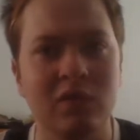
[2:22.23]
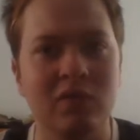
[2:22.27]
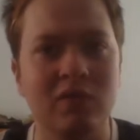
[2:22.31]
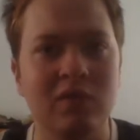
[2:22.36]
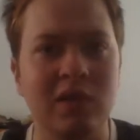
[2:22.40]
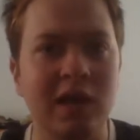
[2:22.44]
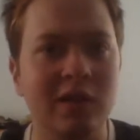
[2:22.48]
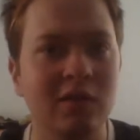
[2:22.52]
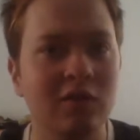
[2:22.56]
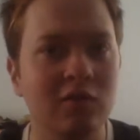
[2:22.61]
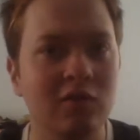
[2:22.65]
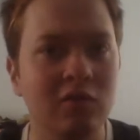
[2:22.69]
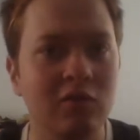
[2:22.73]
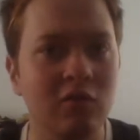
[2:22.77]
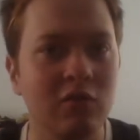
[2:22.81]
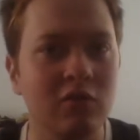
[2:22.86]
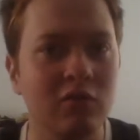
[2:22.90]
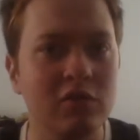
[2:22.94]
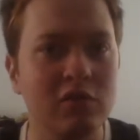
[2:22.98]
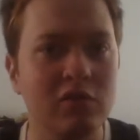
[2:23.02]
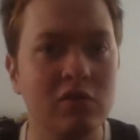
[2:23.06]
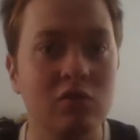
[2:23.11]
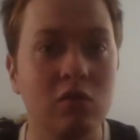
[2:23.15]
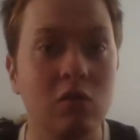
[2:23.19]
Daniel
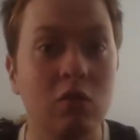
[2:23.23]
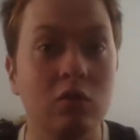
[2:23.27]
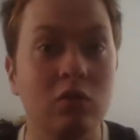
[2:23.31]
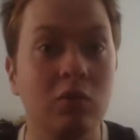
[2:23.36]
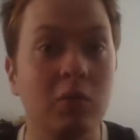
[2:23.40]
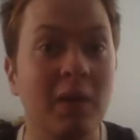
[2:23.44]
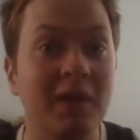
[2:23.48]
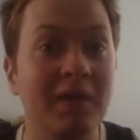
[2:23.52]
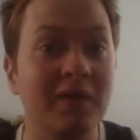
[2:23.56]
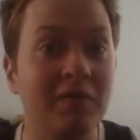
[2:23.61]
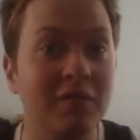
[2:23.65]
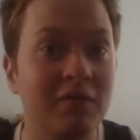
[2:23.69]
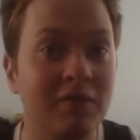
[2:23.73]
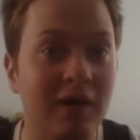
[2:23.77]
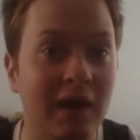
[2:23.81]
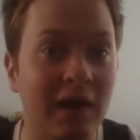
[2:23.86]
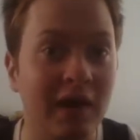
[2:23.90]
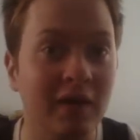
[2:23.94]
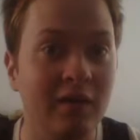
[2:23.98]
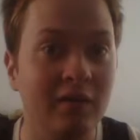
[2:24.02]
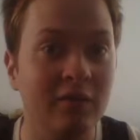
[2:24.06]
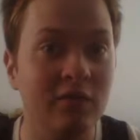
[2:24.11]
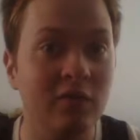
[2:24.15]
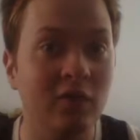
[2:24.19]
Sturridge scored
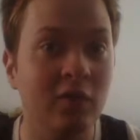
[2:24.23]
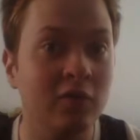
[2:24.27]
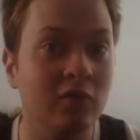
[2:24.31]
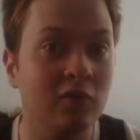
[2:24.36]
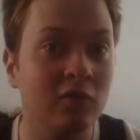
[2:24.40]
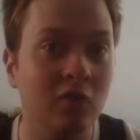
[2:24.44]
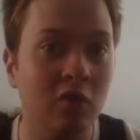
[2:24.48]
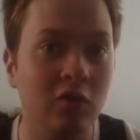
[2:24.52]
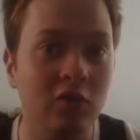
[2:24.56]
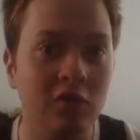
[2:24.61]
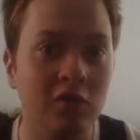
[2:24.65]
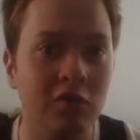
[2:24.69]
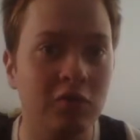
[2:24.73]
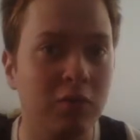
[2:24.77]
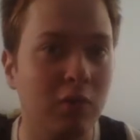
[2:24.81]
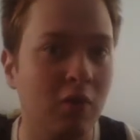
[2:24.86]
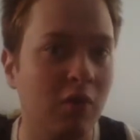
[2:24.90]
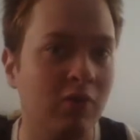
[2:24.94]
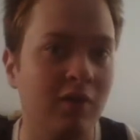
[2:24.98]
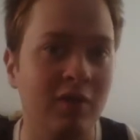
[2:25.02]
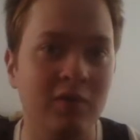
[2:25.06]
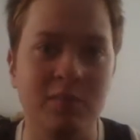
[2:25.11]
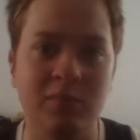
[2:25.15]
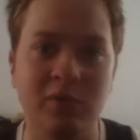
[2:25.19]
25, not as good as
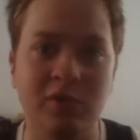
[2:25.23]
Suarez,